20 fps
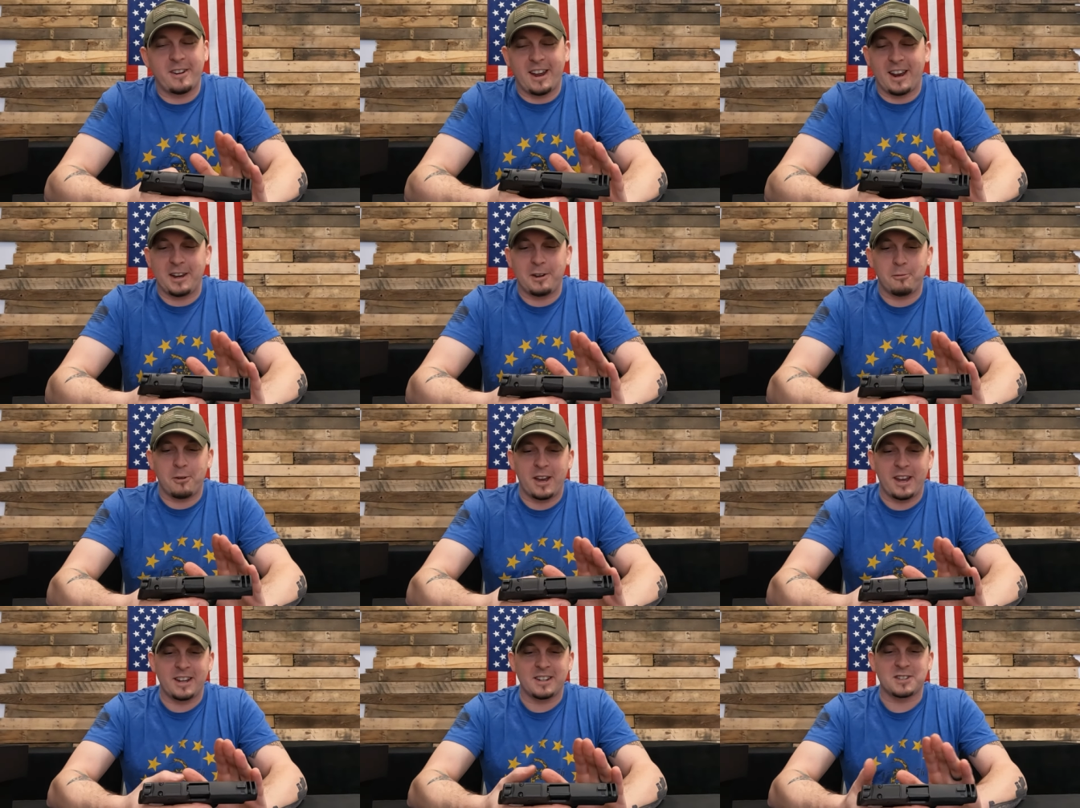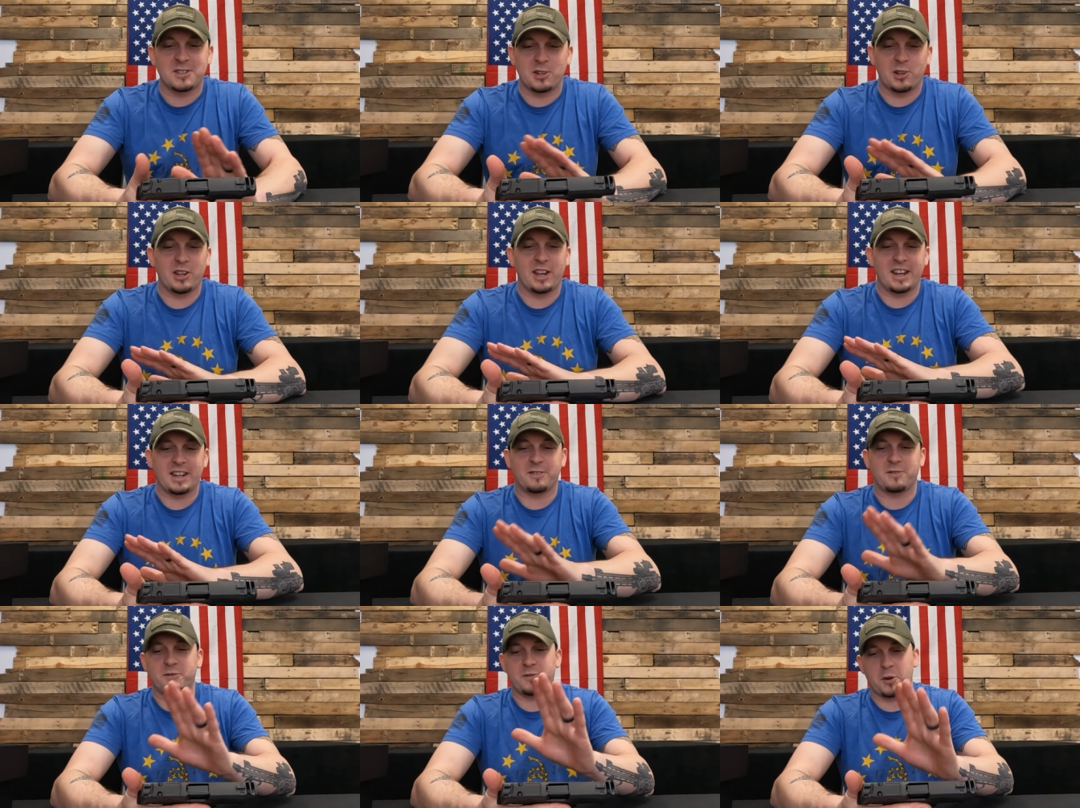anyway, so
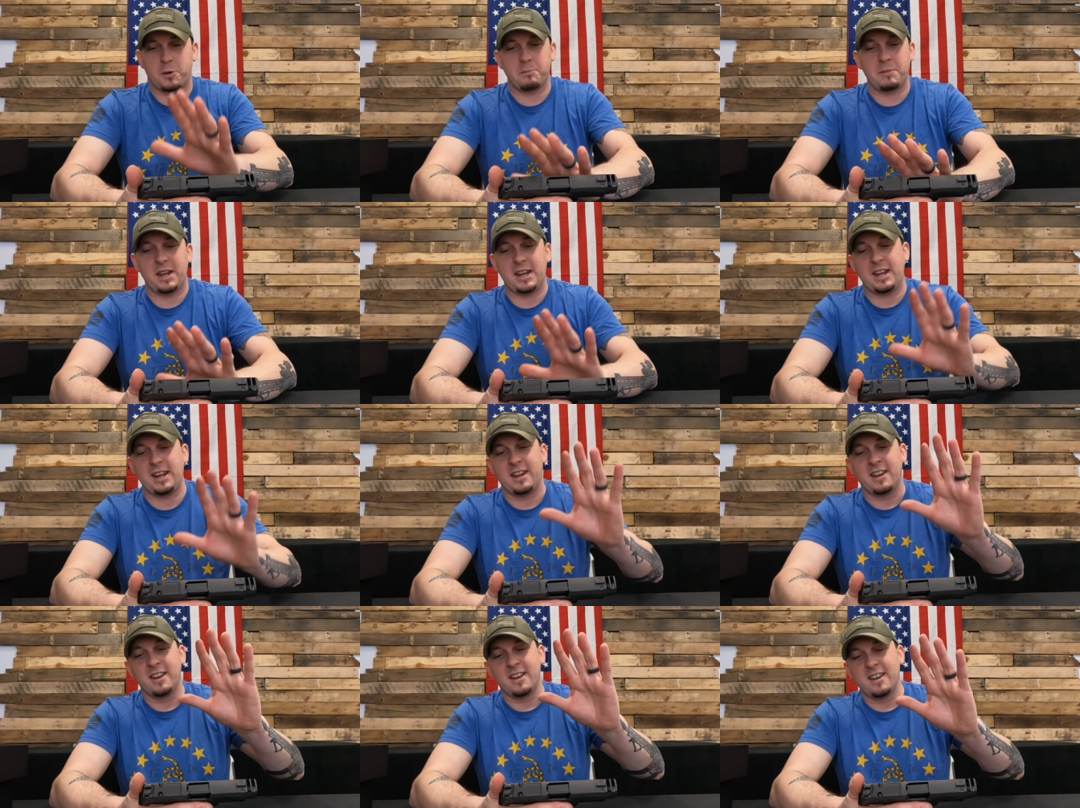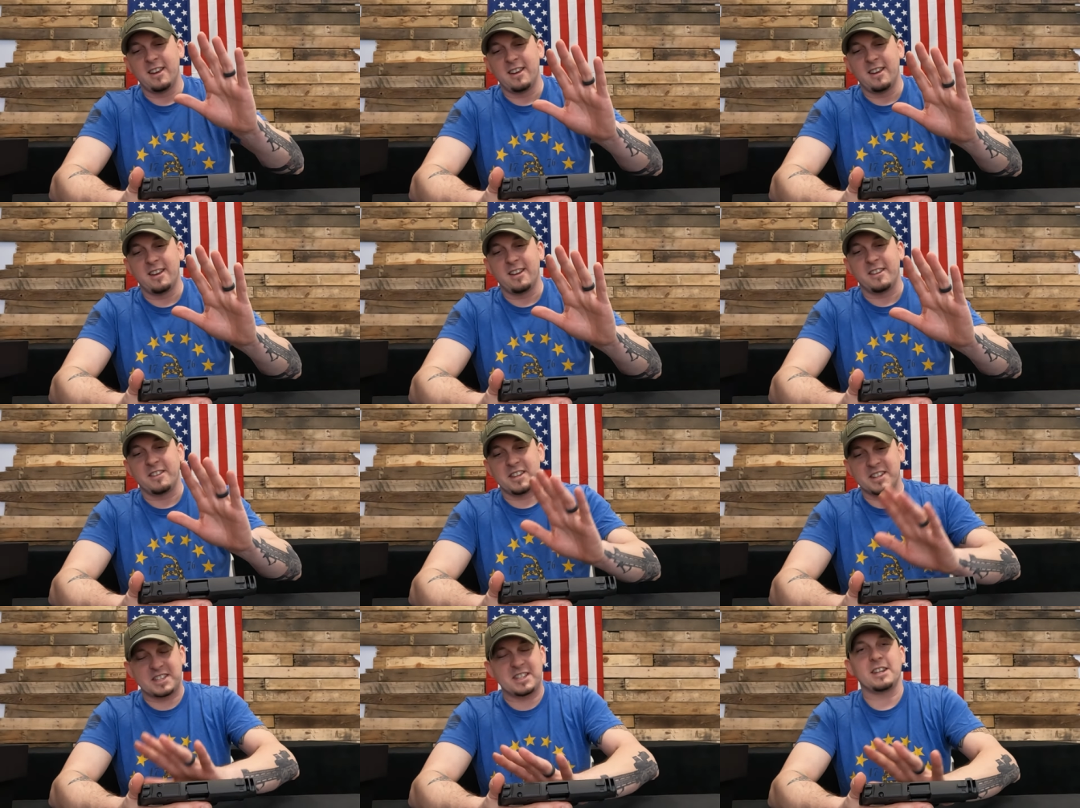like for me,
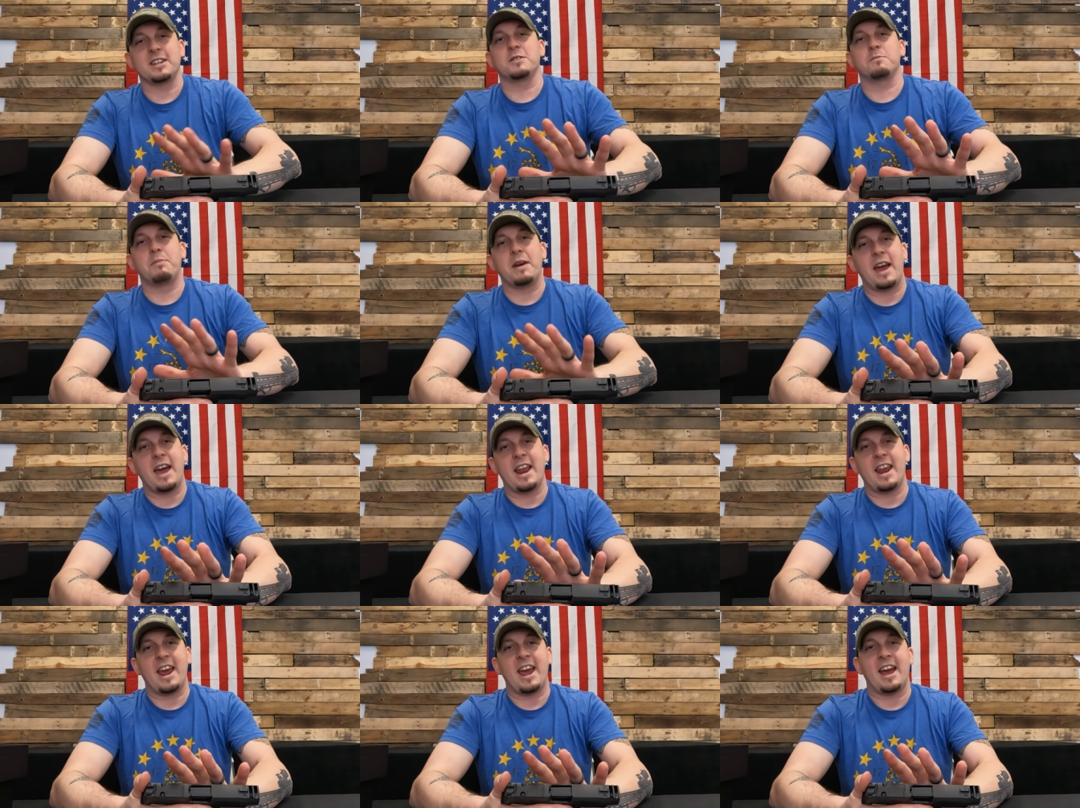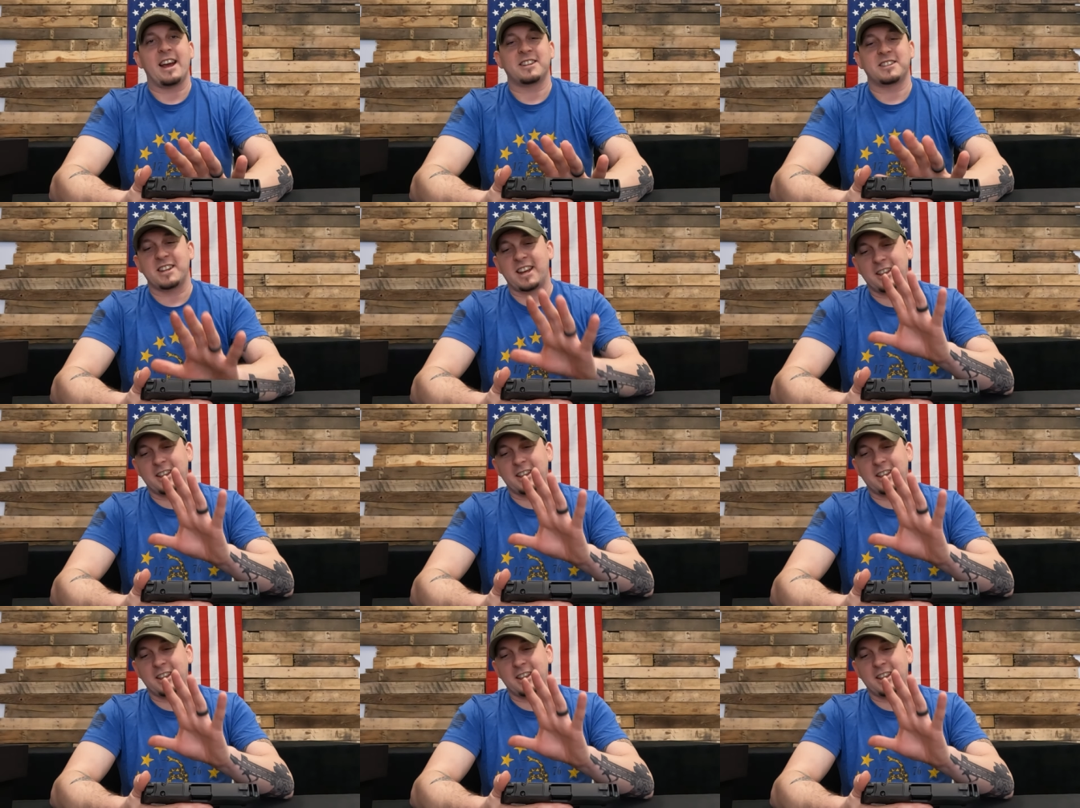this thing's badass.